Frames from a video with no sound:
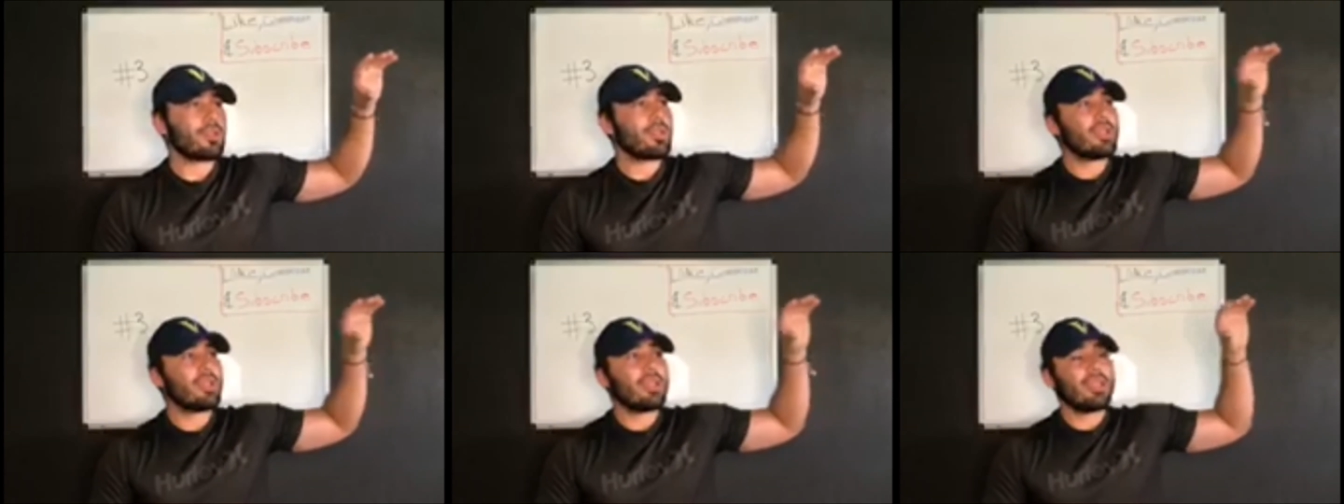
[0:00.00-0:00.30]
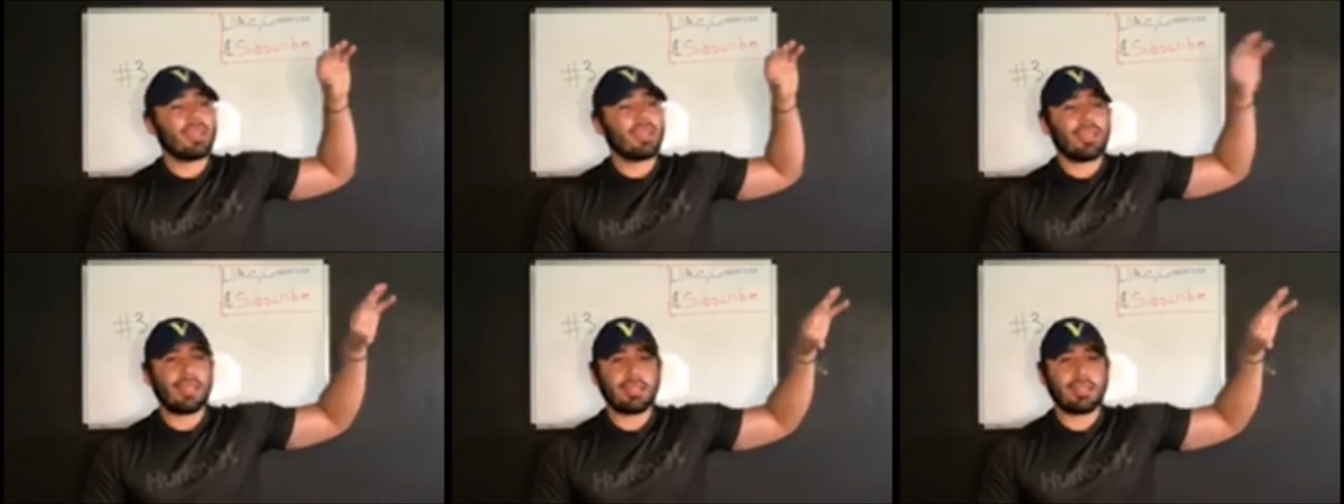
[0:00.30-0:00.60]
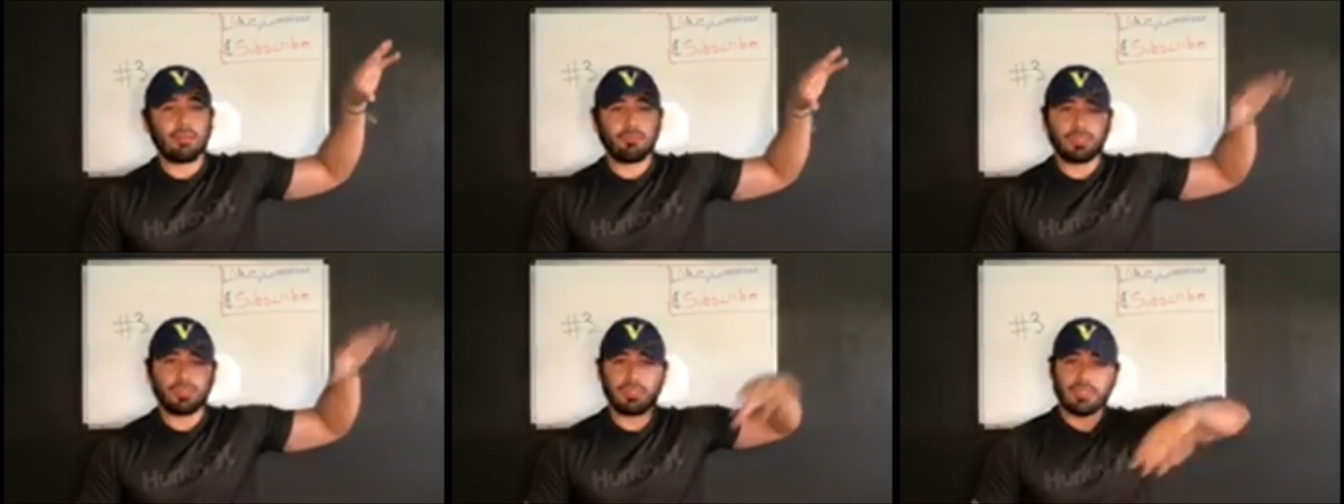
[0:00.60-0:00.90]
And I
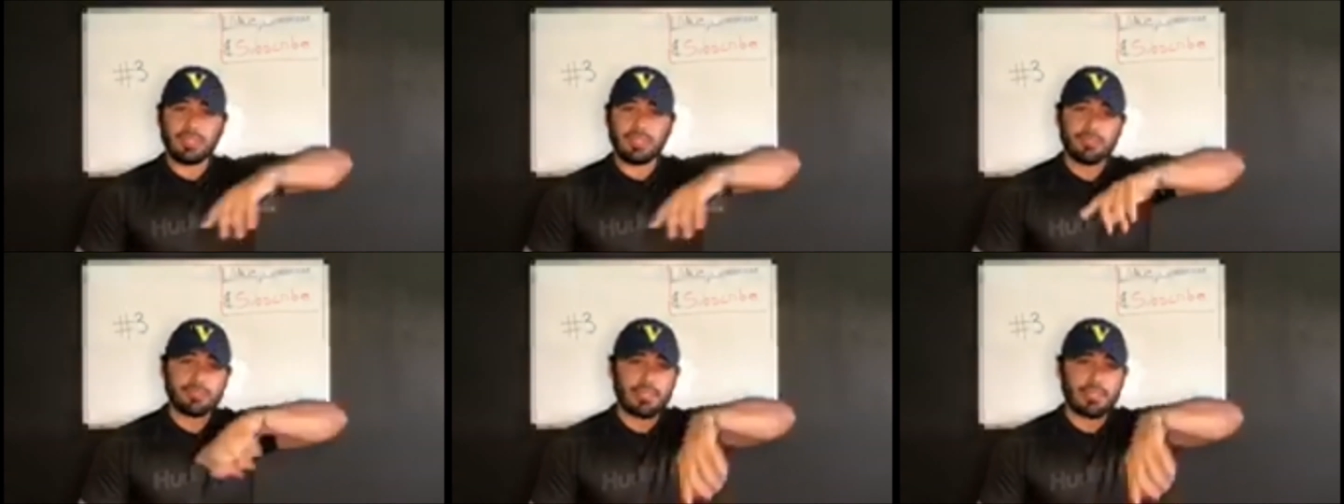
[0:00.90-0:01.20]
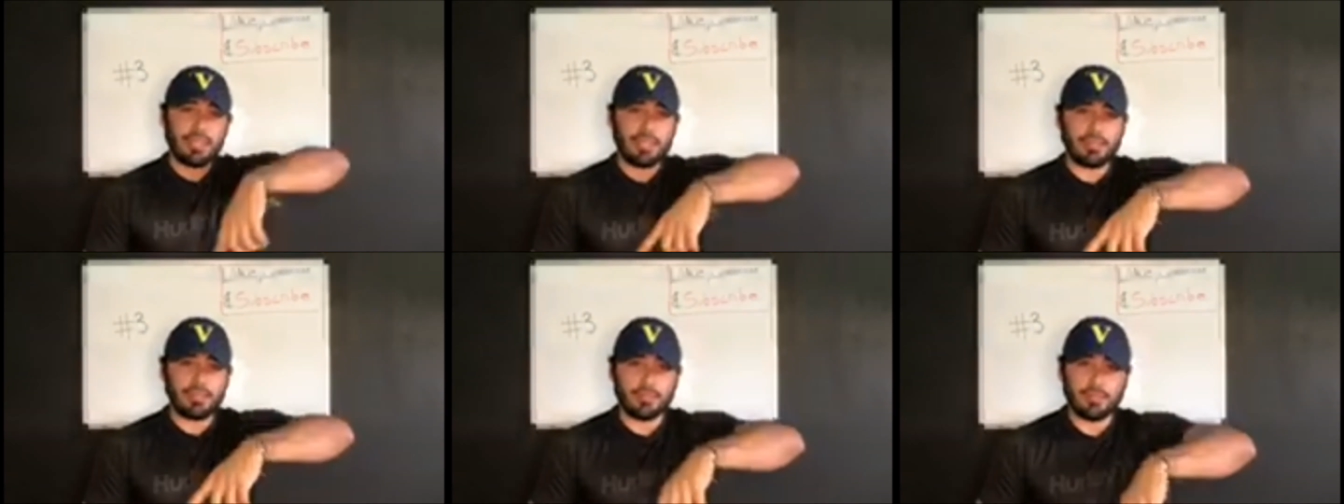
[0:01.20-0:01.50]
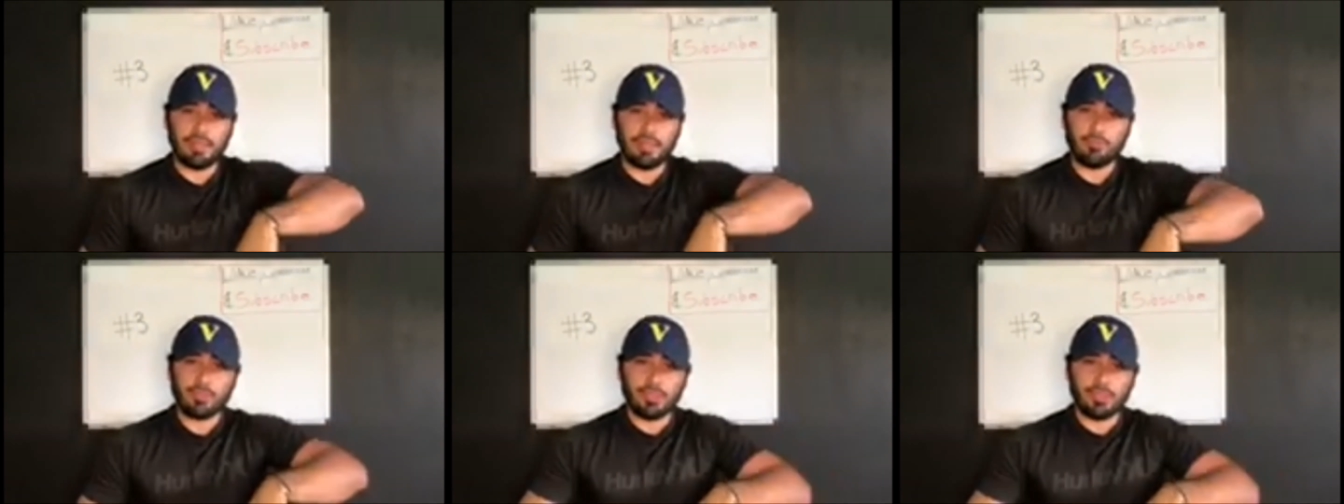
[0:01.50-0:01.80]
want to stay in Santa Ana. I
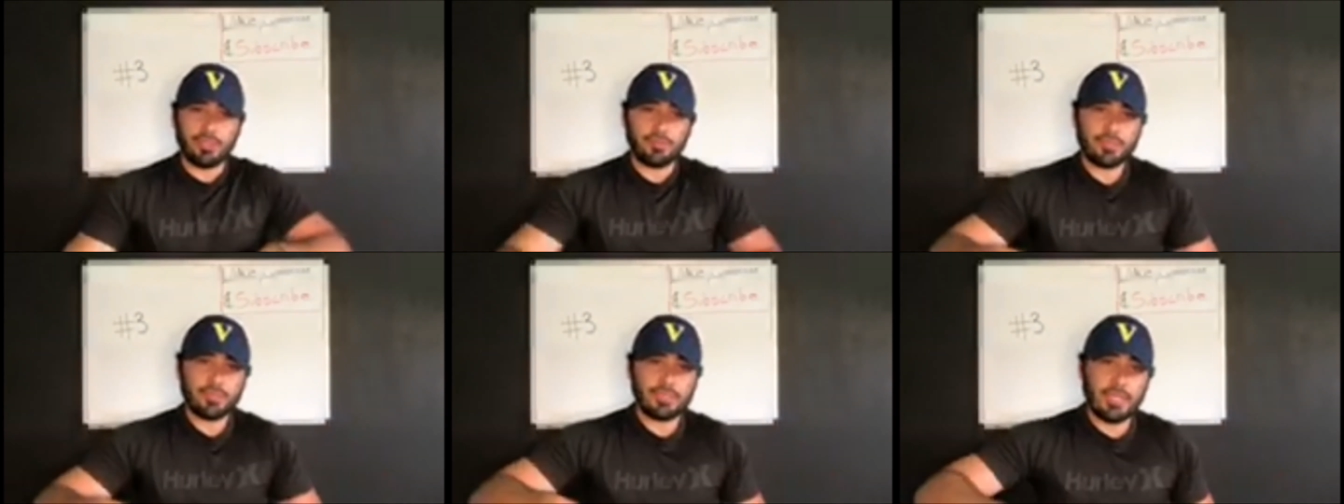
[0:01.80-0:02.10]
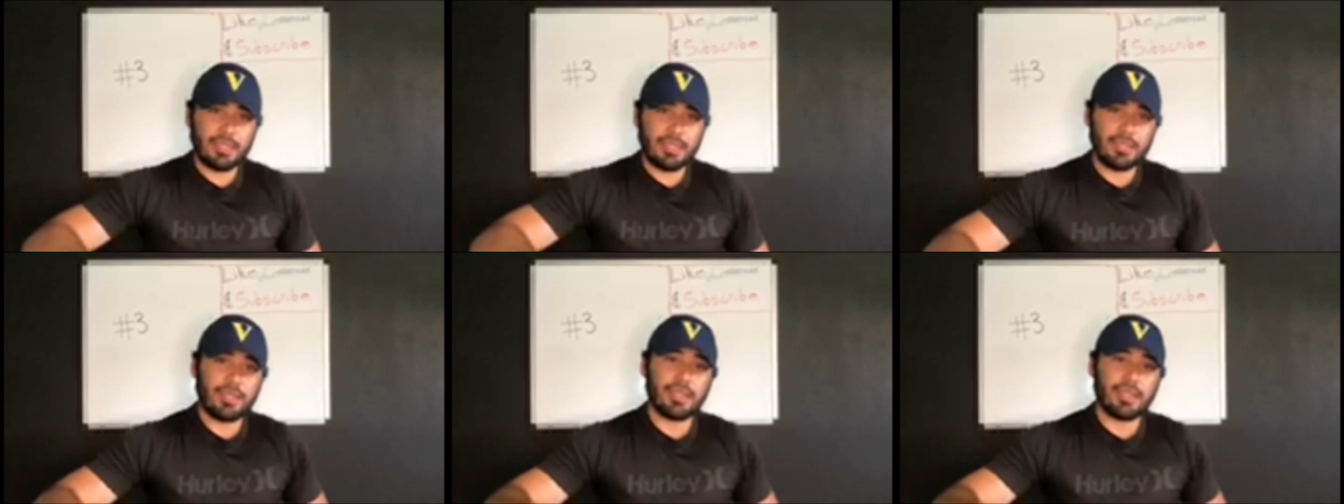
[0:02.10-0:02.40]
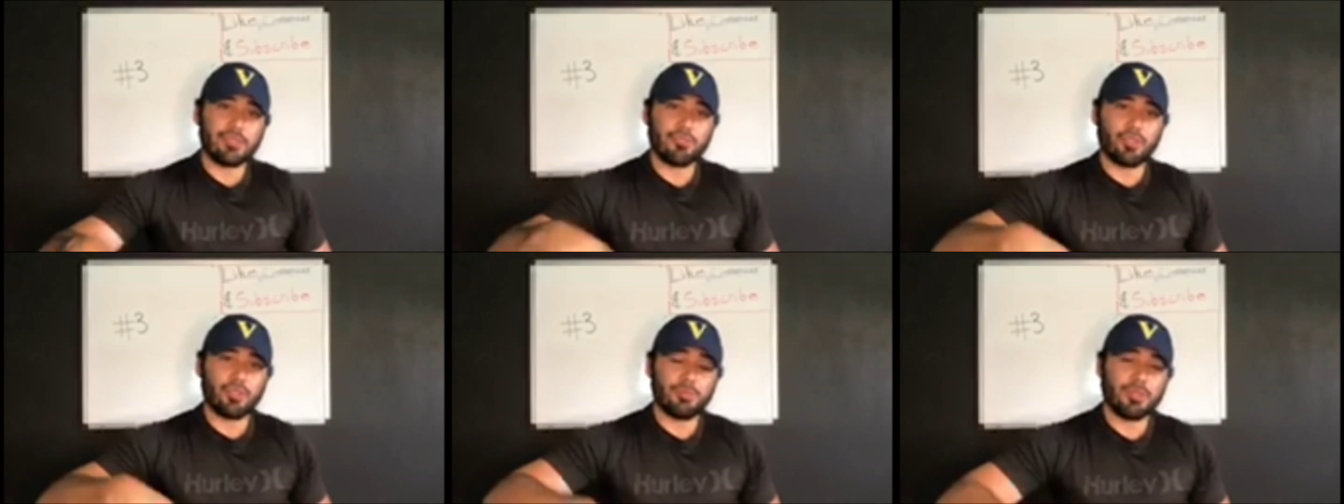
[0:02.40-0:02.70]
want to live in Santa Ana. I
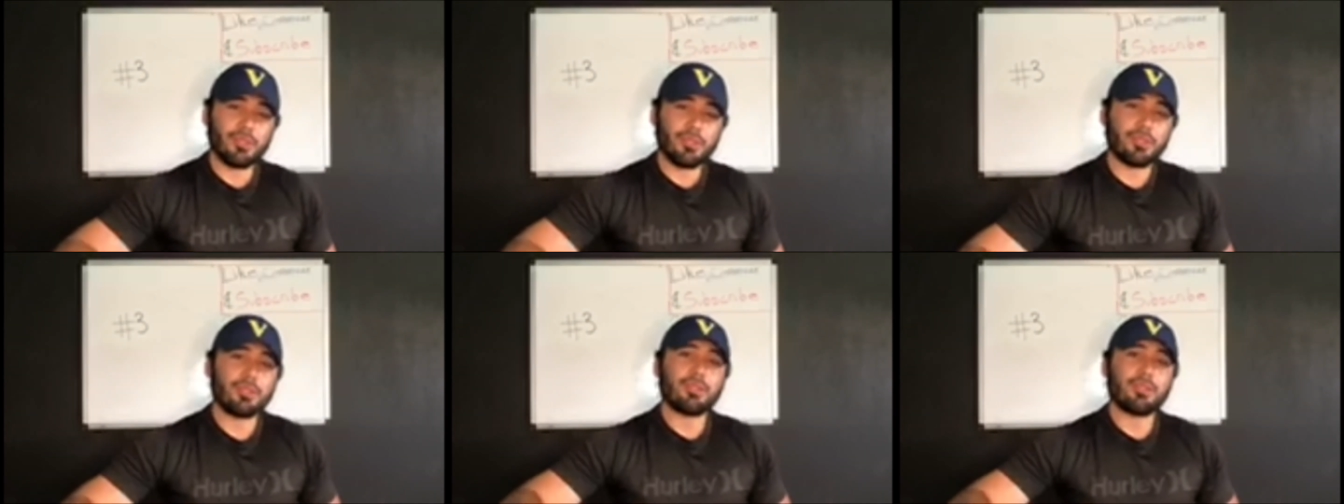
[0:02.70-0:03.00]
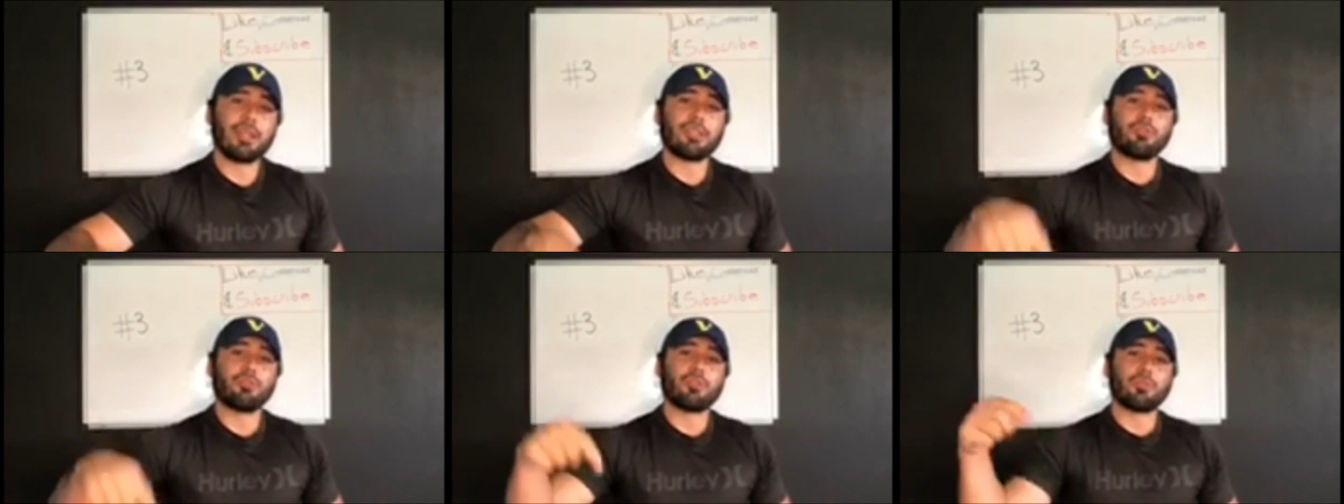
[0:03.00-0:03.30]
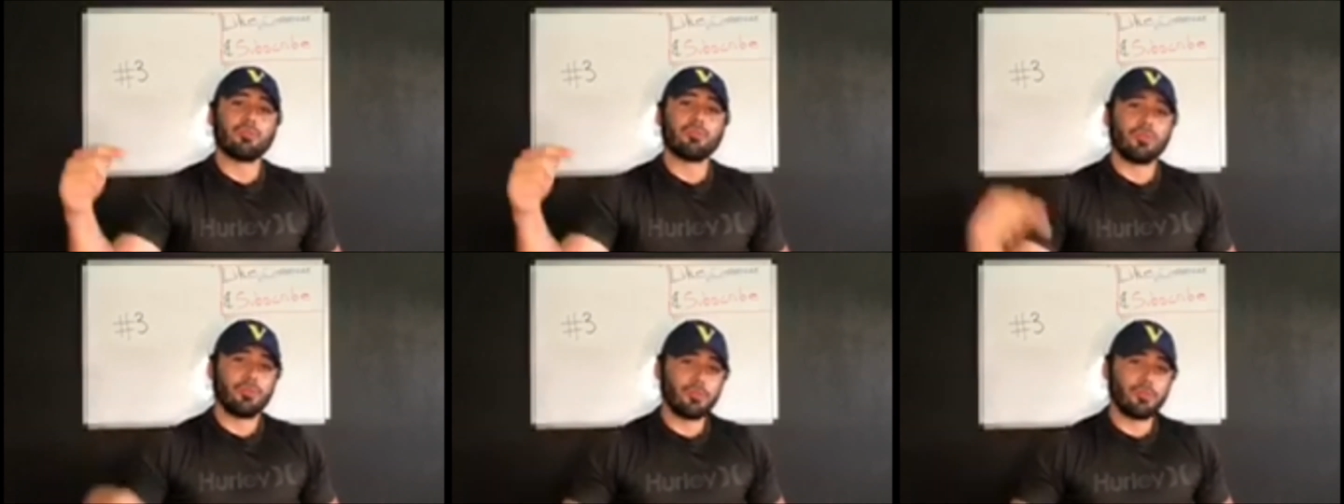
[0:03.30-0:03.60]
grew up here. I don't want to
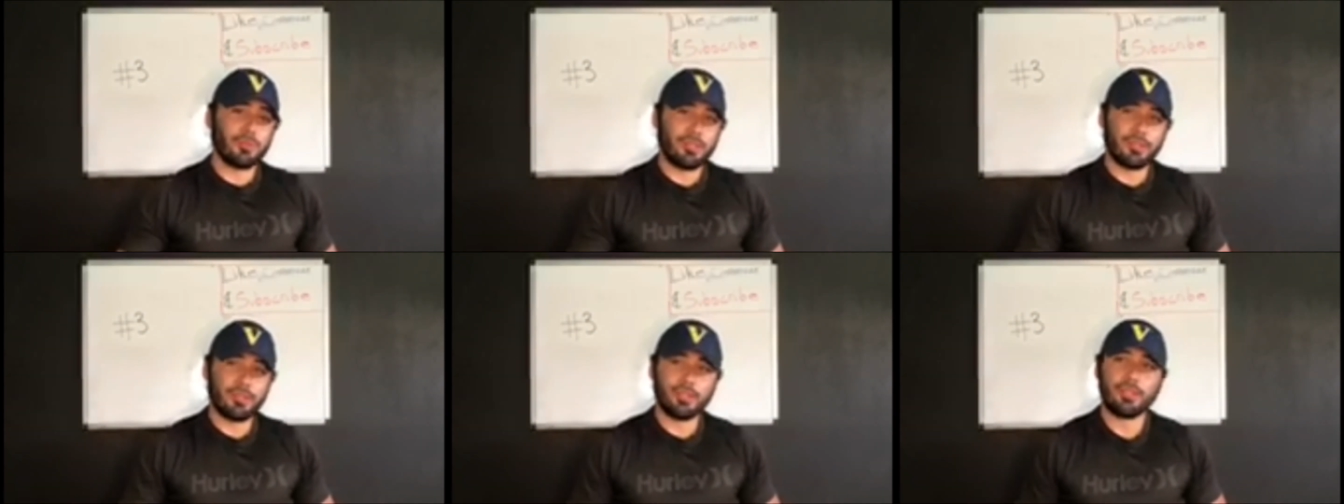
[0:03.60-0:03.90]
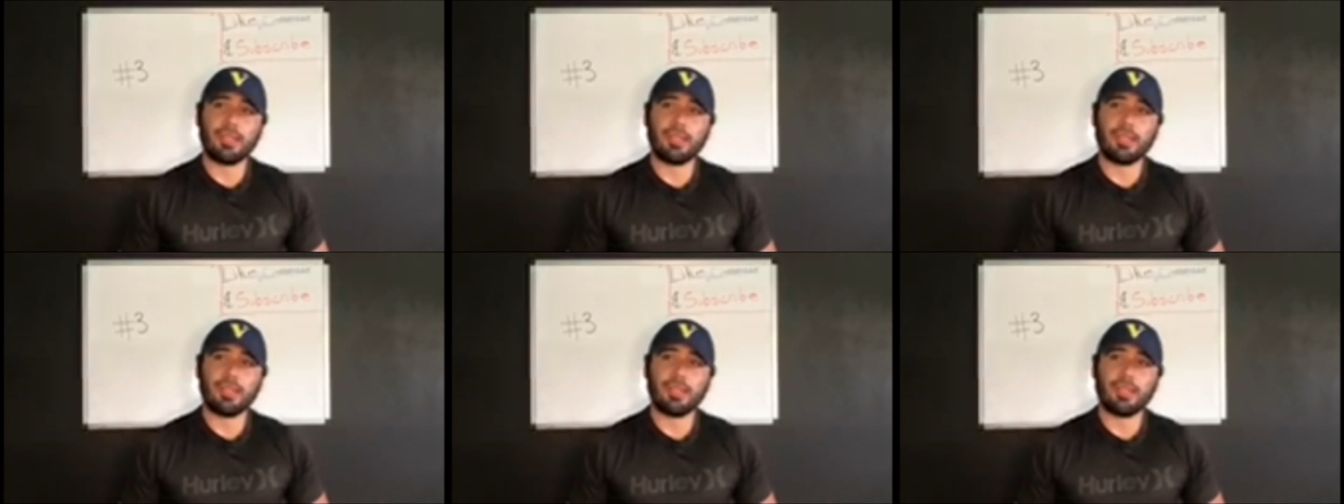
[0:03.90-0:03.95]
move from here.